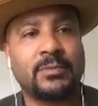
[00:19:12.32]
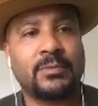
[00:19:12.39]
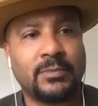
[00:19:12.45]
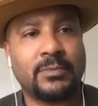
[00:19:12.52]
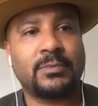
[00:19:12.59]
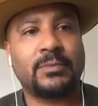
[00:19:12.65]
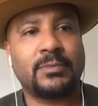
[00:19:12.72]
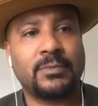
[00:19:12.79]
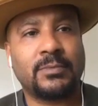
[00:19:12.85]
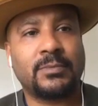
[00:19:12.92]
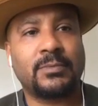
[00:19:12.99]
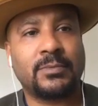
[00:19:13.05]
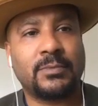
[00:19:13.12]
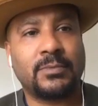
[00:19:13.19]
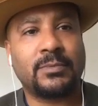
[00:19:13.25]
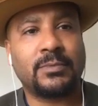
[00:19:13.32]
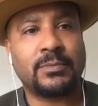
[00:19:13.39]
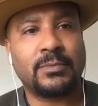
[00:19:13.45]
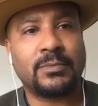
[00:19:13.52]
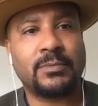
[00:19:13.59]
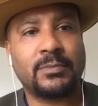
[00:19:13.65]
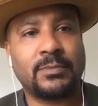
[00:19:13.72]

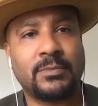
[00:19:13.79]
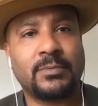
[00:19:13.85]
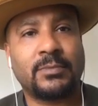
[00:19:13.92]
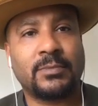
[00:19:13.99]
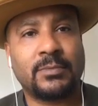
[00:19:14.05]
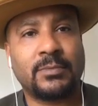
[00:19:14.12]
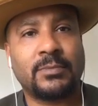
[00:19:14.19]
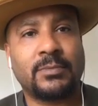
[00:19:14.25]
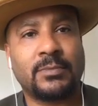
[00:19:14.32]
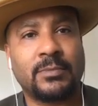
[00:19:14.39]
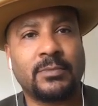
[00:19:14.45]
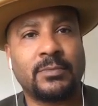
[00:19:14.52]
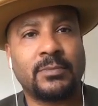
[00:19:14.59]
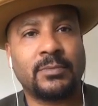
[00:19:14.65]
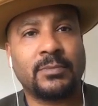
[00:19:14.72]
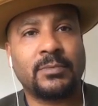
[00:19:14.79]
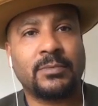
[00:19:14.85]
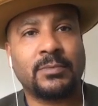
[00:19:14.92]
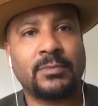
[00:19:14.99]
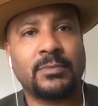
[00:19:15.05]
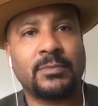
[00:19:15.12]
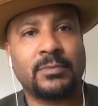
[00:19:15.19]

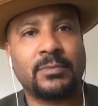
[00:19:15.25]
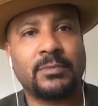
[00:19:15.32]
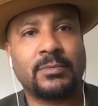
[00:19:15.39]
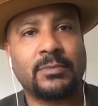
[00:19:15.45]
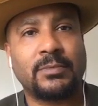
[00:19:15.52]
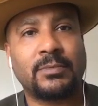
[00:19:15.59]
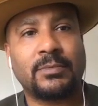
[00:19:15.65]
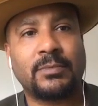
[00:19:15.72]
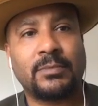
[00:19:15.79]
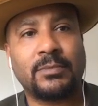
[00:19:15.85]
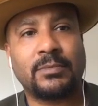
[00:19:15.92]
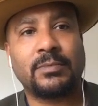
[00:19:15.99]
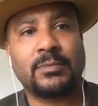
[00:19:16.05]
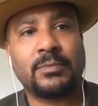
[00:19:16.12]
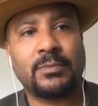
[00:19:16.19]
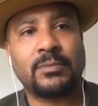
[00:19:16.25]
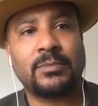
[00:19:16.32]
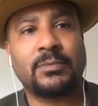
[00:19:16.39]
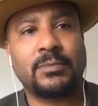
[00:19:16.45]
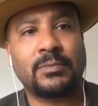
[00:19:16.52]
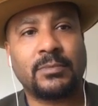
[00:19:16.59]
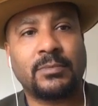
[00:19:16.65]

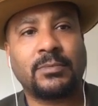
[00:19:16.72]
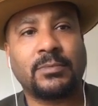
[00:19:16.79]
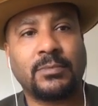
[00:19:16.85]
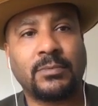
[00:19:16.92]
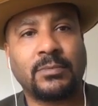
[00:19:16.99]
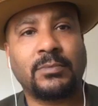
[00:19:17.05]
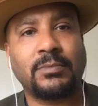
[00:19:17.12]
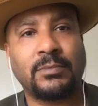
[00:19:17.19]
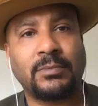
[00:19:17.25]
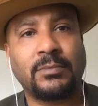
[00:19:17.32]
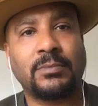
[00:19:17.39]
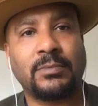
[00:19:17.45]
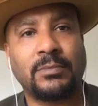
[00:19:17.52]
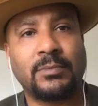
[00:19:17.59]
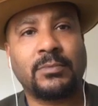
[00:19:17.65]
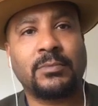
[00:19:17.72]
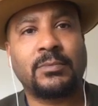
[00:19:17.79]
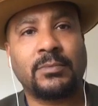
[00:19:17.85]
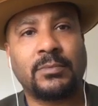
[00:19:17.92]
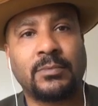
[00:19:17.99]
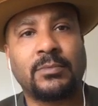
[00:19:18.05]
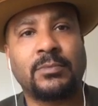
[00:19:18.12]

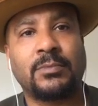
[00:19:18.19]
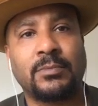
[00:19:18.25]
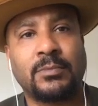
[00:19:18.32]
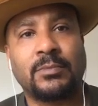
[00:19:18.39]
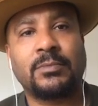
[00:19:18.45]
No words are spoken by the person on screen.